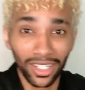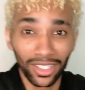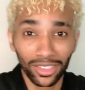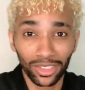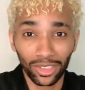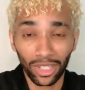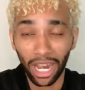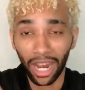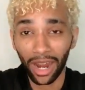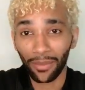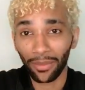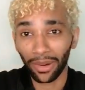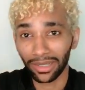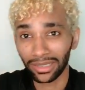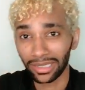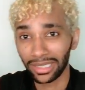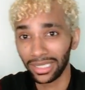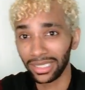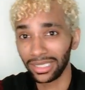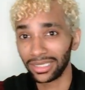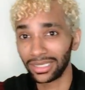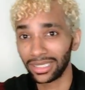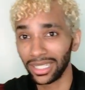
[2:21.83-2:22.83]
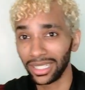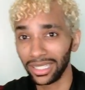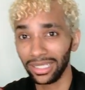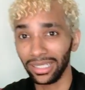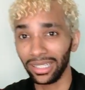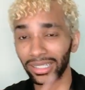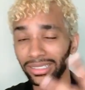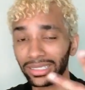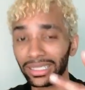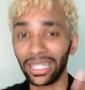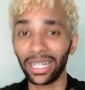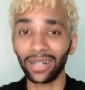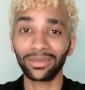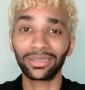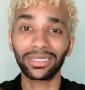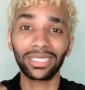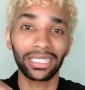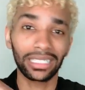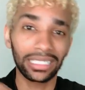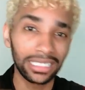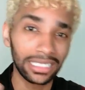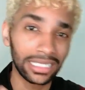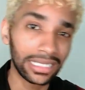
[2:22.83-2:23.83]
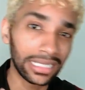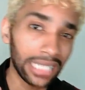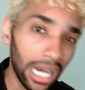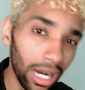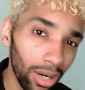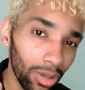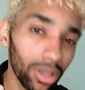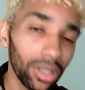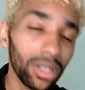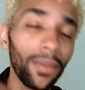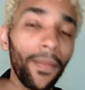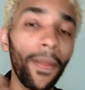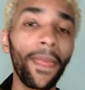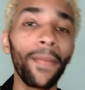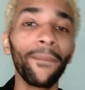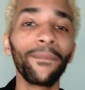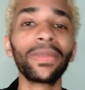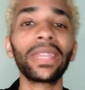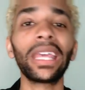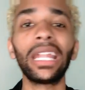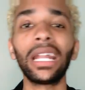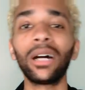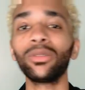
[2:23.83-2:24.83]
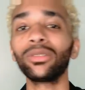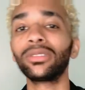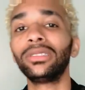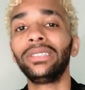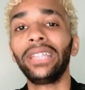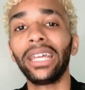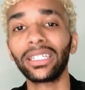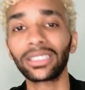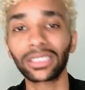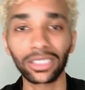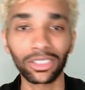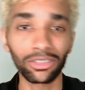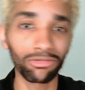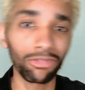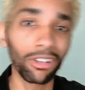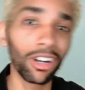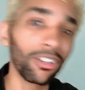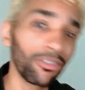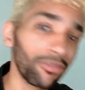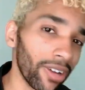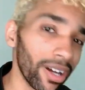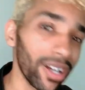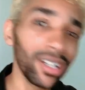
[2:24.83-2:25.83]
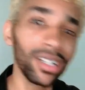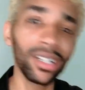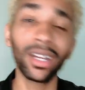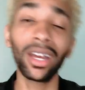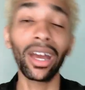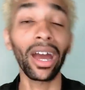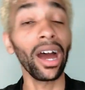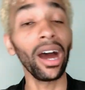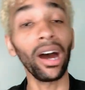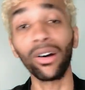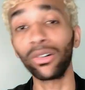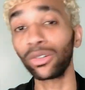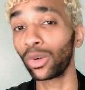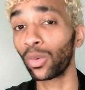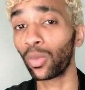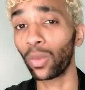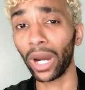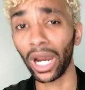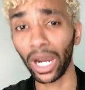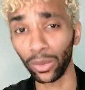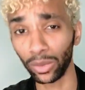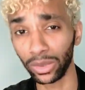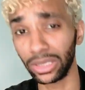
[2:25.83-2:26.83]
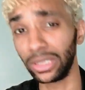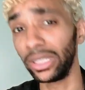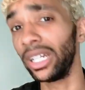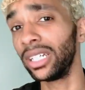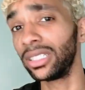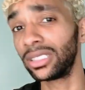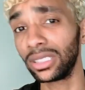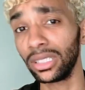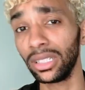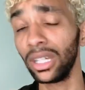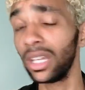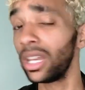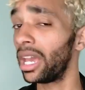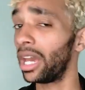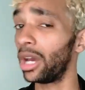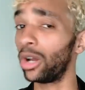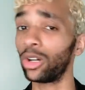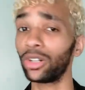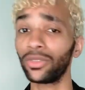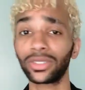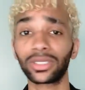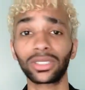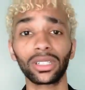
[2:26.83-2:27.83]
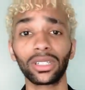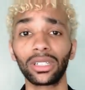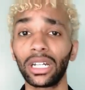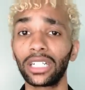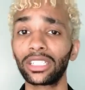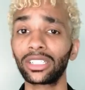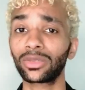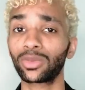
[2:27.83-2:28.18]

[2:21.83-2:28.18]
So how about this? The other day I was taking a shower and I was dancing around, right? I don't know why I was dancing, and all of a sudden I just